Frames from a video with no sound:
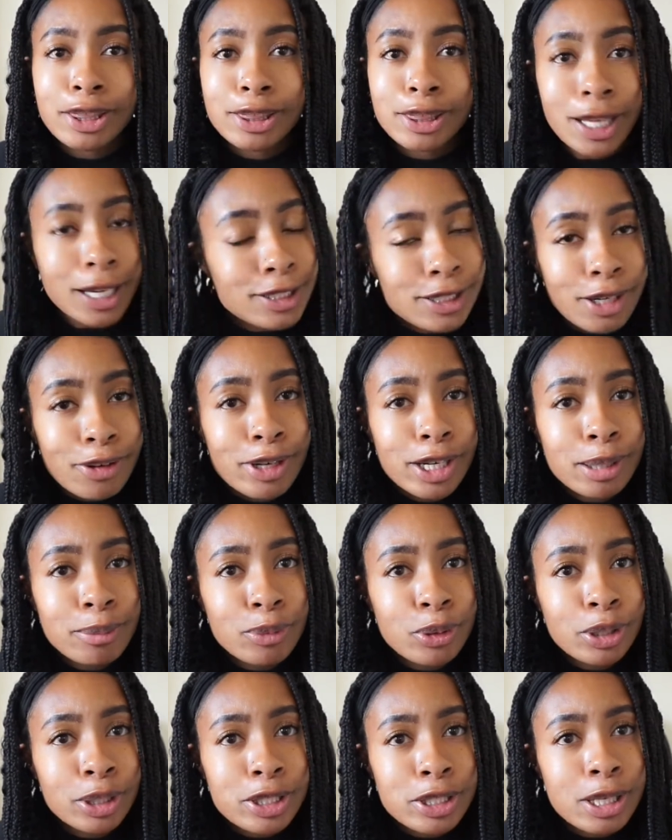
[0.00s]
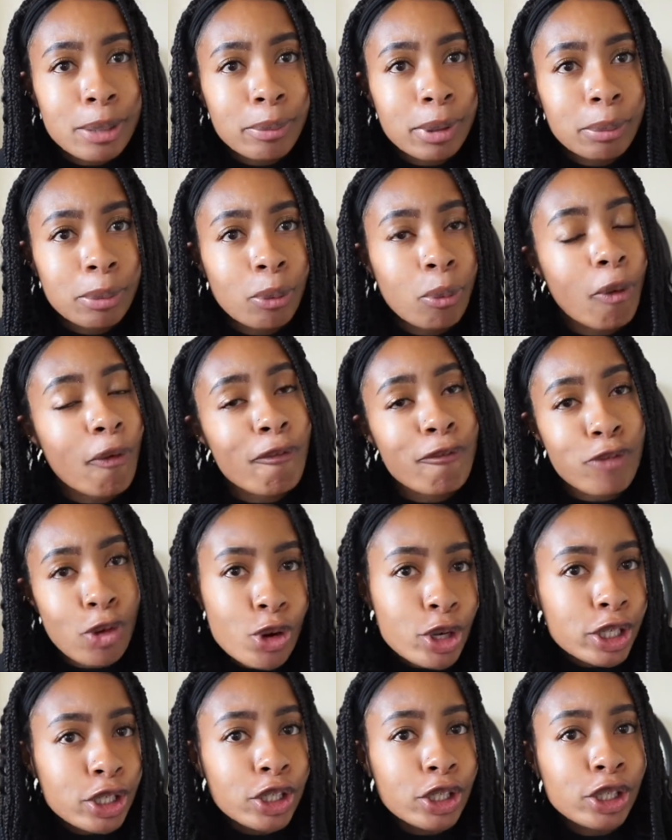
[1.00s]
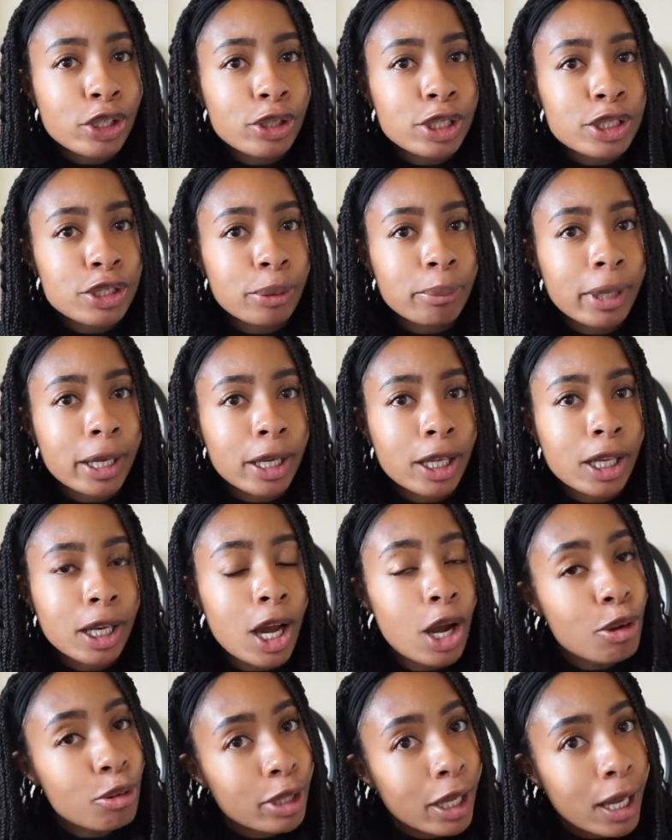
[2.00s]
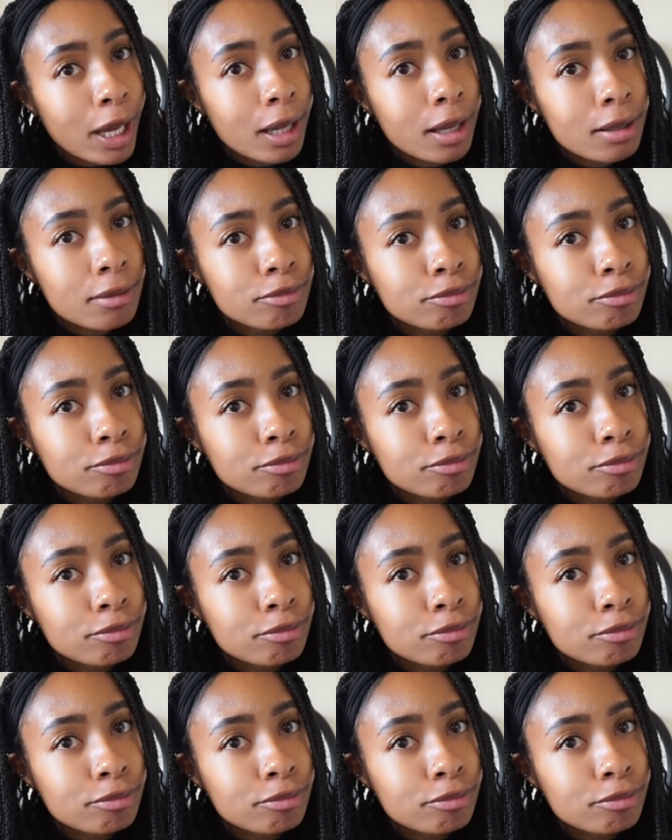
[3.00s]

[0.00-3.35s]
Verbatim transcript: That's already more than some people with four-year degrees are making, okay?